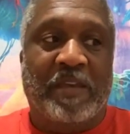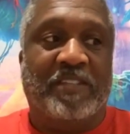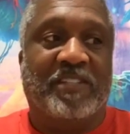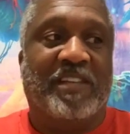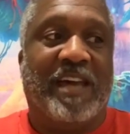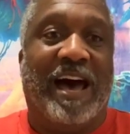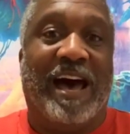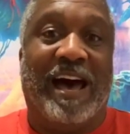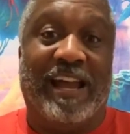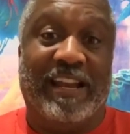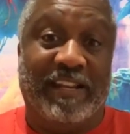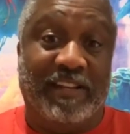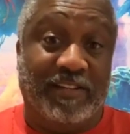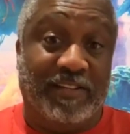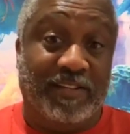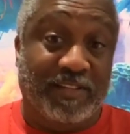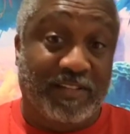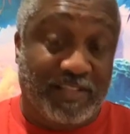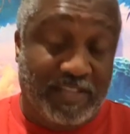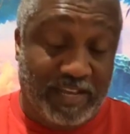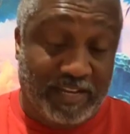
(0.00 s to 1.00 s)
is tied
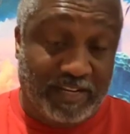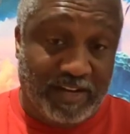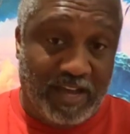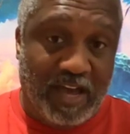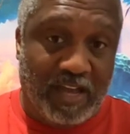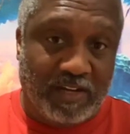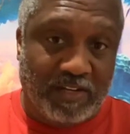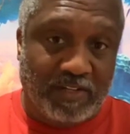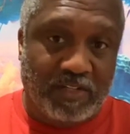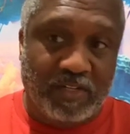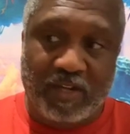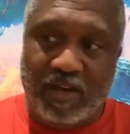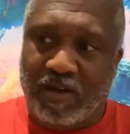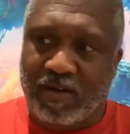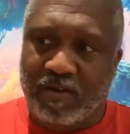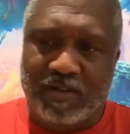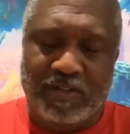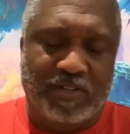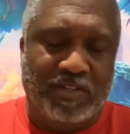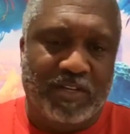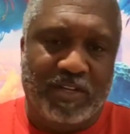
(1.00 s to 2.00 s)
into technology.
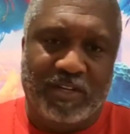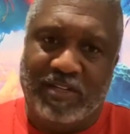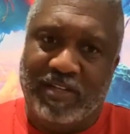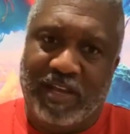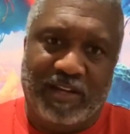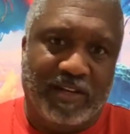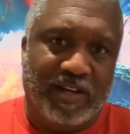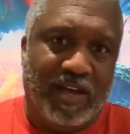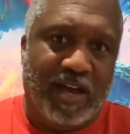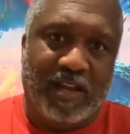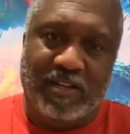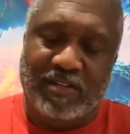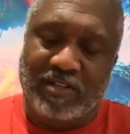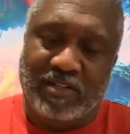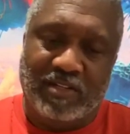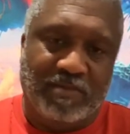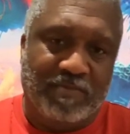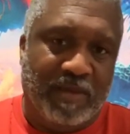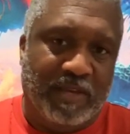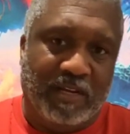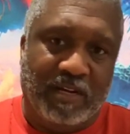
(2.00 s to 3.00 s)
Holy shit,
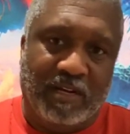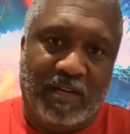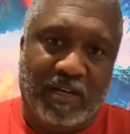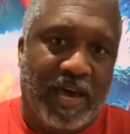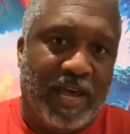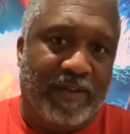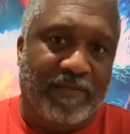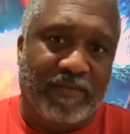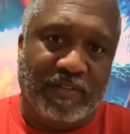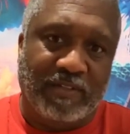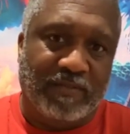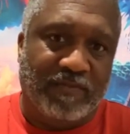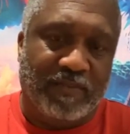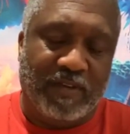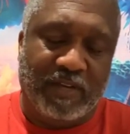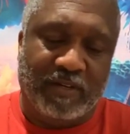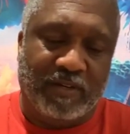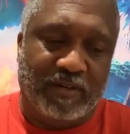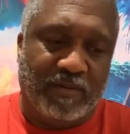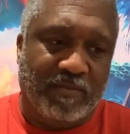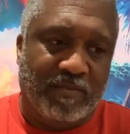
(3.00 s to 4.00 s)
technology is making a lot of us a
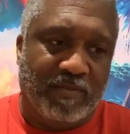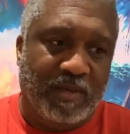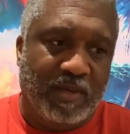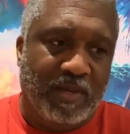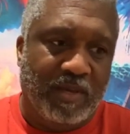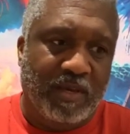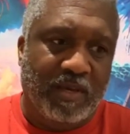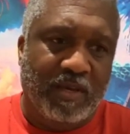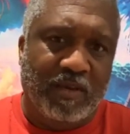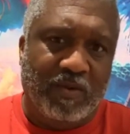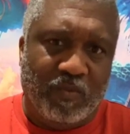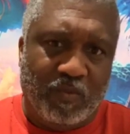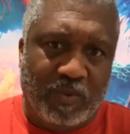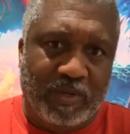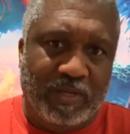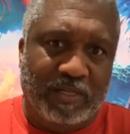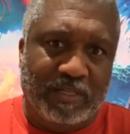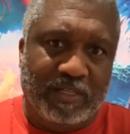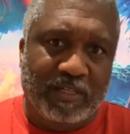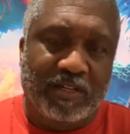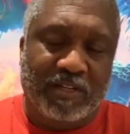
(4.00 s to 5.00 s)
victim.
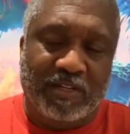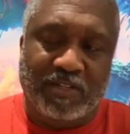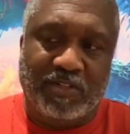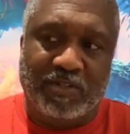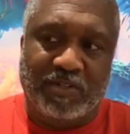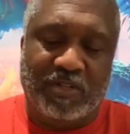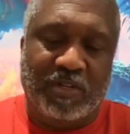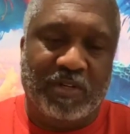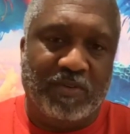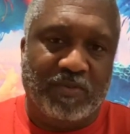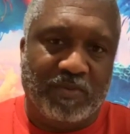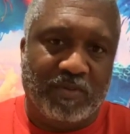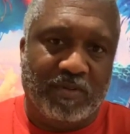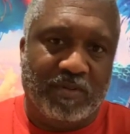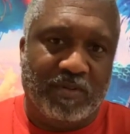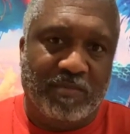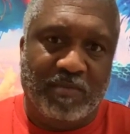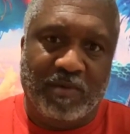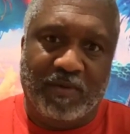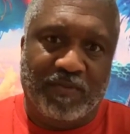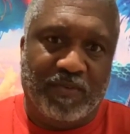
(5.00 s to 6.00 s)
Really, look at your children.
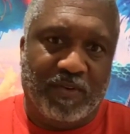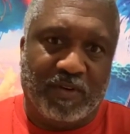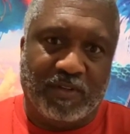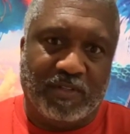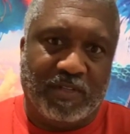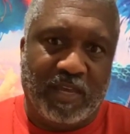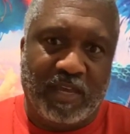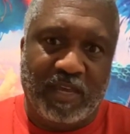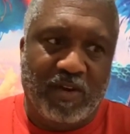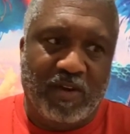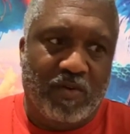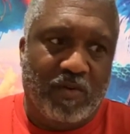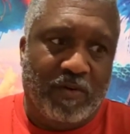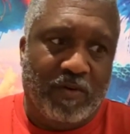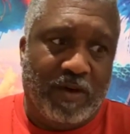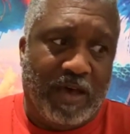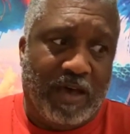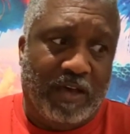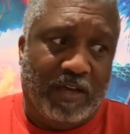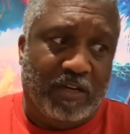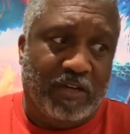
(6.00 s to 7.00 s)
Them motherfuckers can't
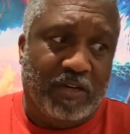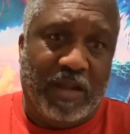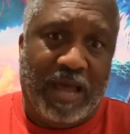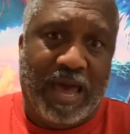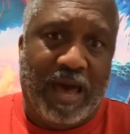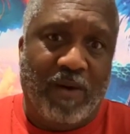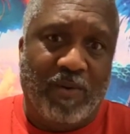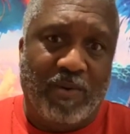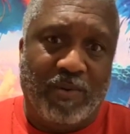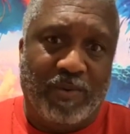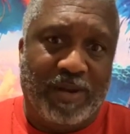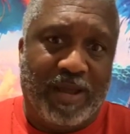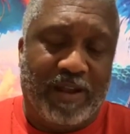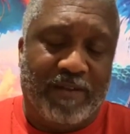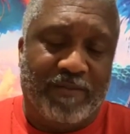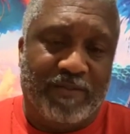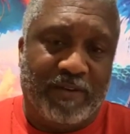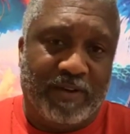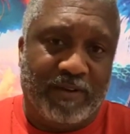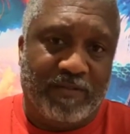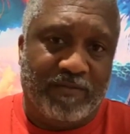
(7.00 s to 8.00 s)
go a good hour
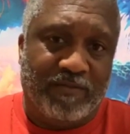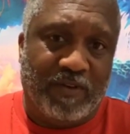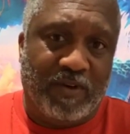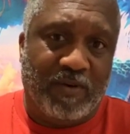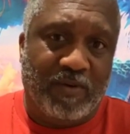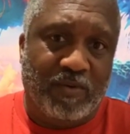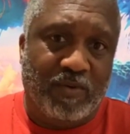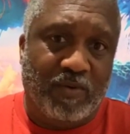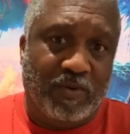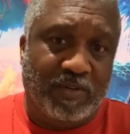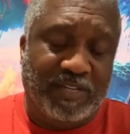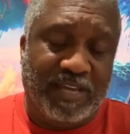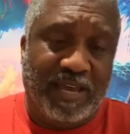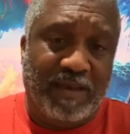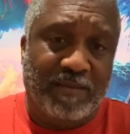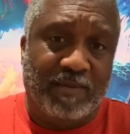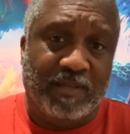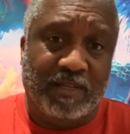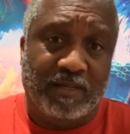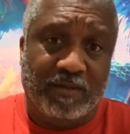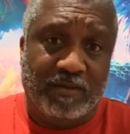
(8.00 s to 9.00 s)
without a fucking phone or a
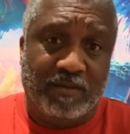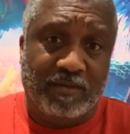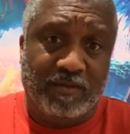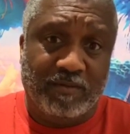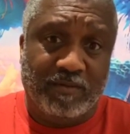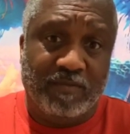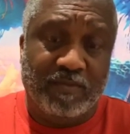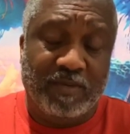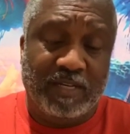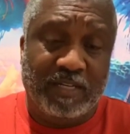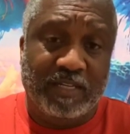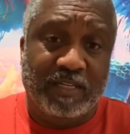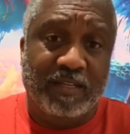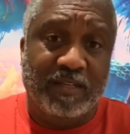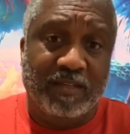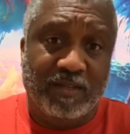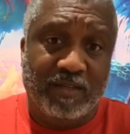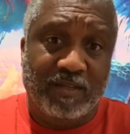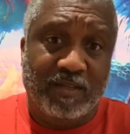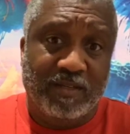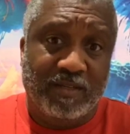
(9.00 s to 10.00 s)
tablet. Really.
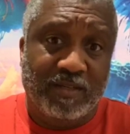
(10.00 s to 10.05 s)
